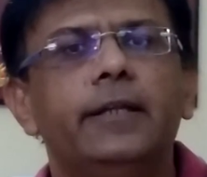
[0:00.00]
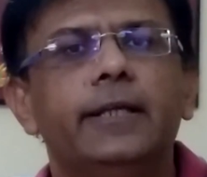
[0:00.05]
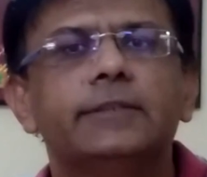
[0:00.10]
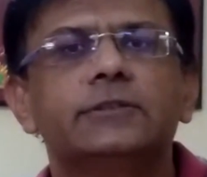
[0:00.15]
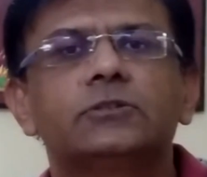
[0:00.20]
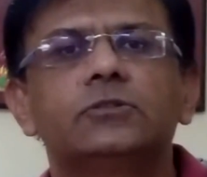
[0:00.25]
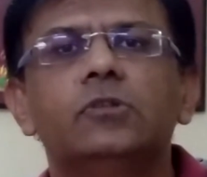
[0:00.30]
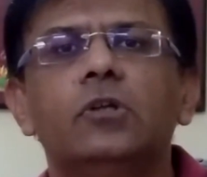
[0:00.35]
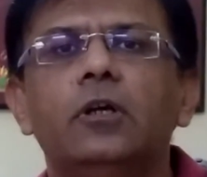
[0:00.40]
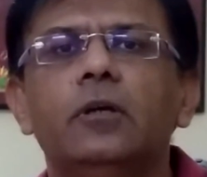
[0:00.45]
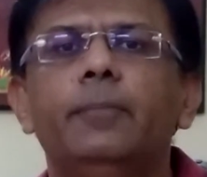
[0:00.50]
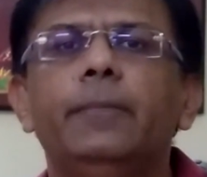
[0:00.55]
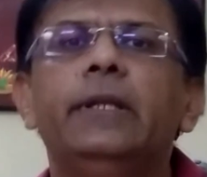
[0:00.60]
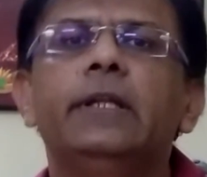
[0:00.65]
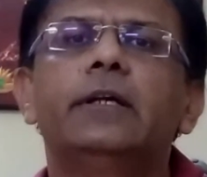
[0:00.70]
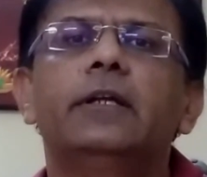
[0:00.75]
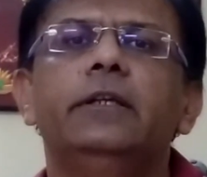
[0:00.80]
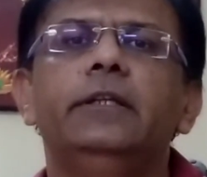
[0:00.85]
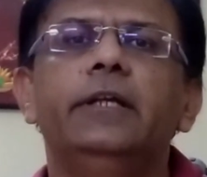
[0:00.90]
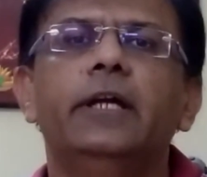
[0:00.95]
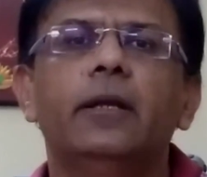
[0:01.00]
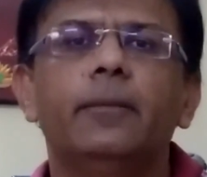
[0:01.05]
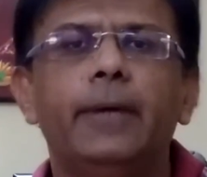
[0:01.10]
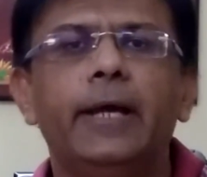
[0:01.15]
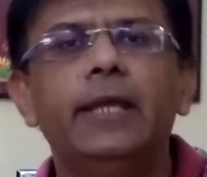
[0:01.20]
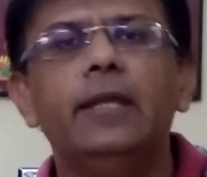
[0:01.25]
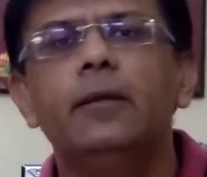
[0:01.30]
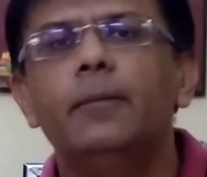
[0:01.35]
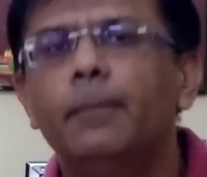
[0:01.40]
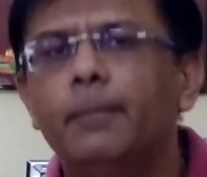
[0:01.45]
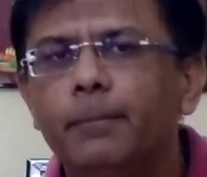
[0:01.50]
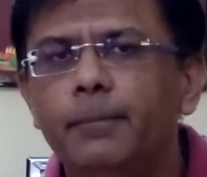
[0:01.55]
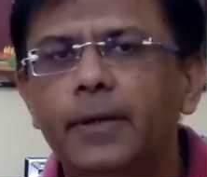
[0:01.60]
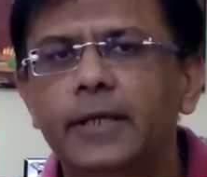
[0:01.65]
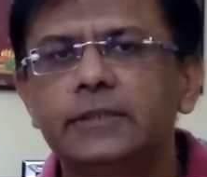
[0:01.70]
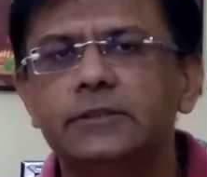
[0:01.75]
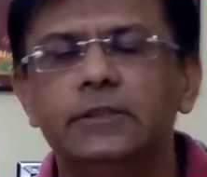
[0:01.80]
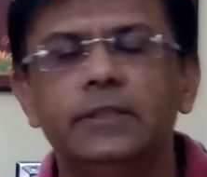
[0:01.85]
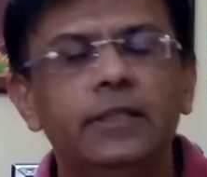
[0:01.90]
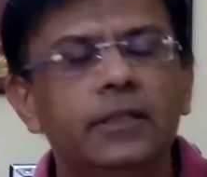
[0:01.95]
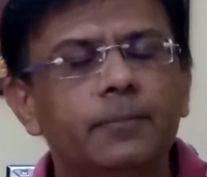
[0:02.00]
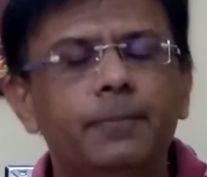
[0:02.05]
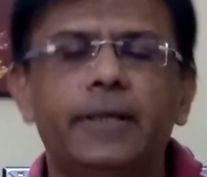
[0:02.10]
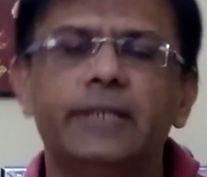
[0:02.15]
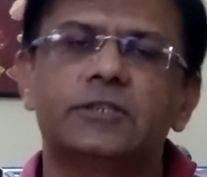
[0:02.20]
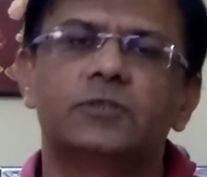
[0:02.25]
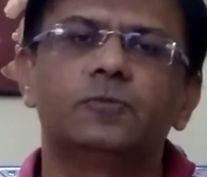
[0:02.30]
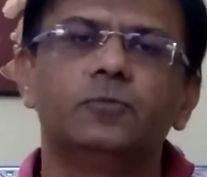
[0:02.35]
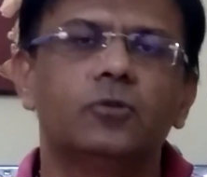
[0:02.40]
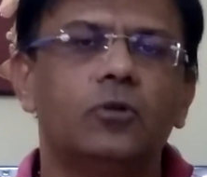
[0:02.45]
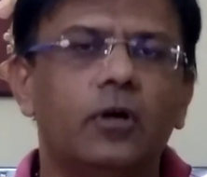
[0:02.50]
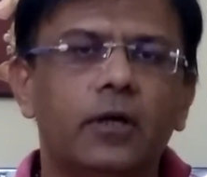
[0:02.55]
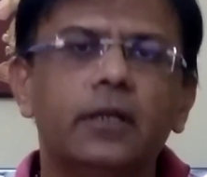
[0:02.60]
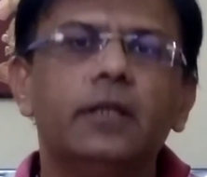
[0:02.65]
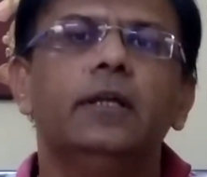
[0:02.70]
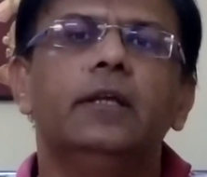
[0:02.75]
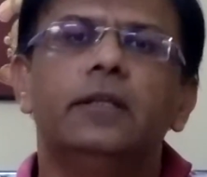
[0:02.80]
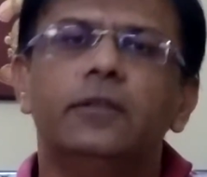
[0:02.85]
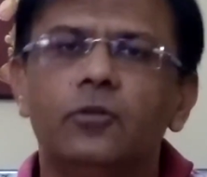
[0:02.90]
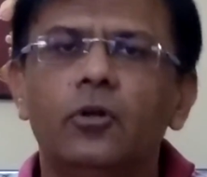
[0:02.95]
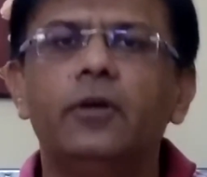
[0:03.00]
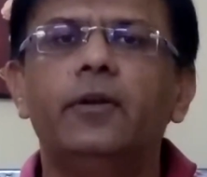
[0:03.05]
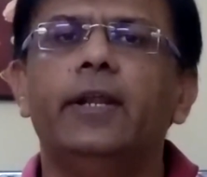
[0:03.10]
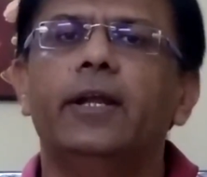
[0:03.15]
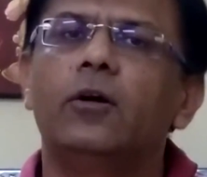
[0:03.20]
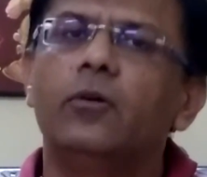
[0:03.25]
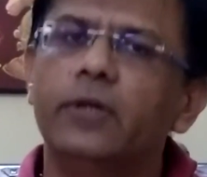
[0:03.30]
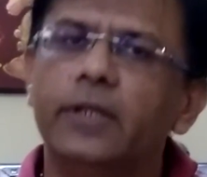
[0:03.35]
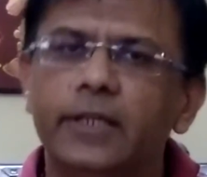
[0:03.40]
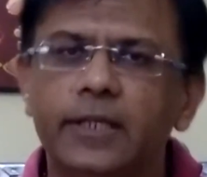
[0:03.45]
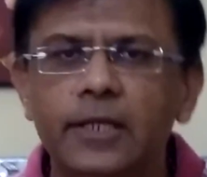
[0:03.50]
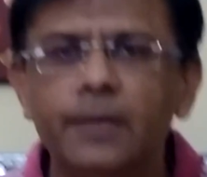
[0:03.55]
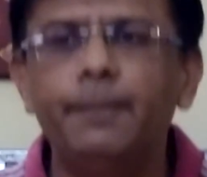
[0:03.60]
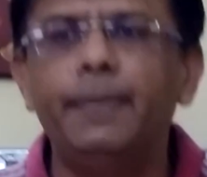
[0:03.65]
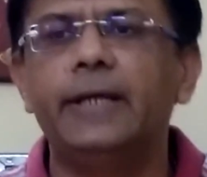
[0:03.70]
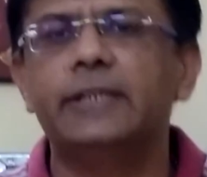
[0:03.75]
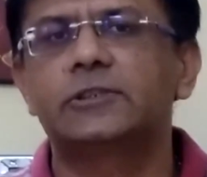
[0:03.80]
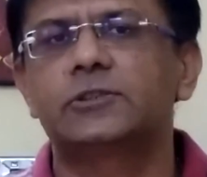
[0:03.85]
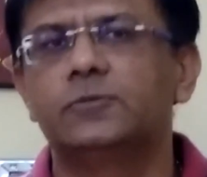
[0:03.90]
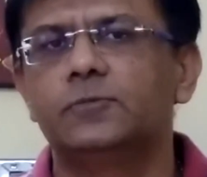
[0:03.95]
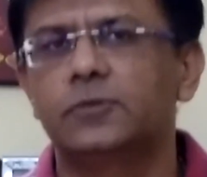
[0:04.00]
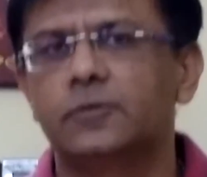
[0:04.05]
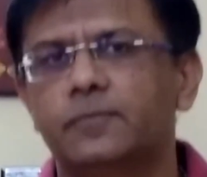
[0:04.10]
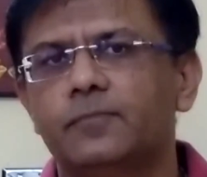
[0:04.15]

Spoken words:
has not been cleared by in passbook or not recorded in passbook.